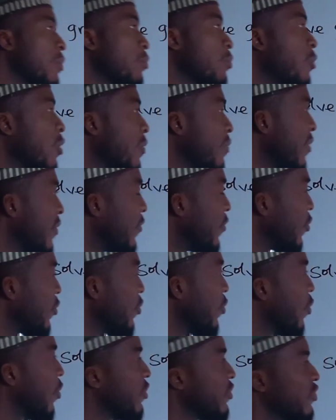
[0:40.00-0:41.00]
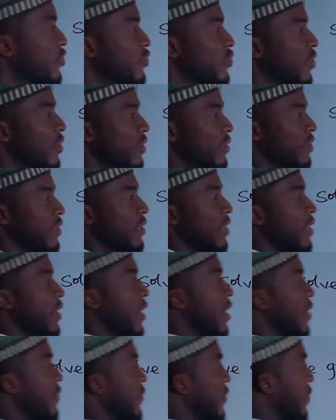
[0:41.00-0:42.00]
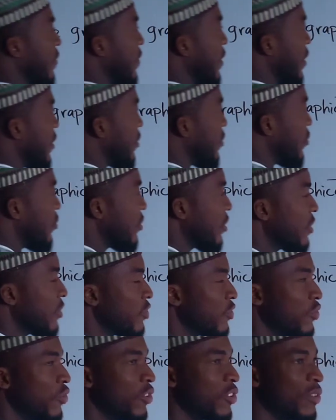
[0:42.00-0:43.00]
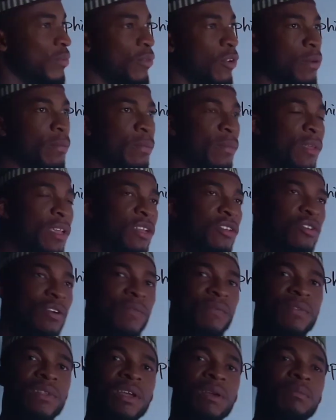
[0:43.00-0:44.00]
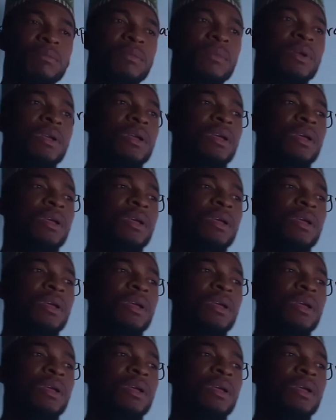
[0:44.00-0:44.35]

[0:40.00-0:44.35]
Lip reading: But before you construct the graph of this, you need to transform each of them